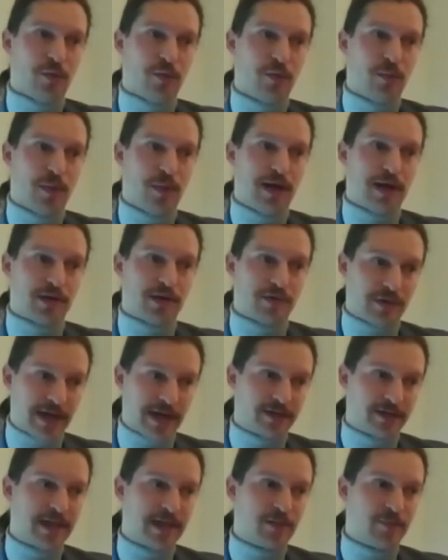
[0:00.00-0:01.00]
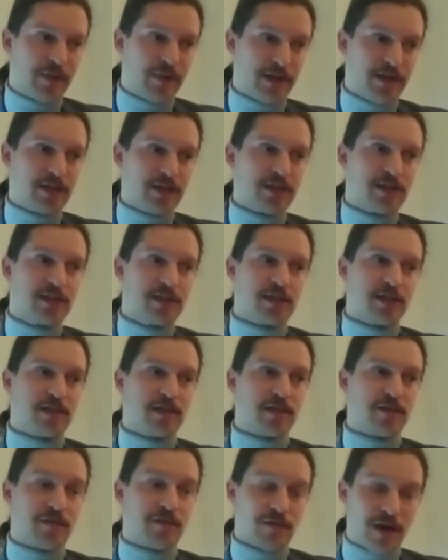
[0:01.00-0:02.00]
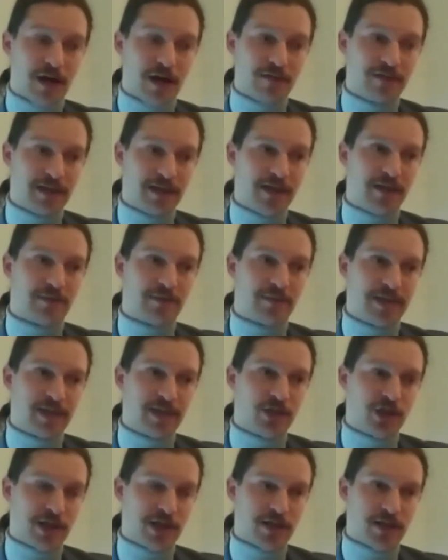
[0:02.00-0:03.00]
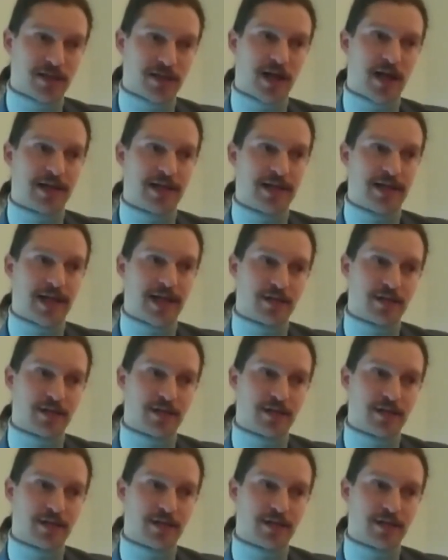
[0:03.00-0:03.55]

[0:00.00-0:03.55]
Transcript: my great grandparents survived the Armenian genocide.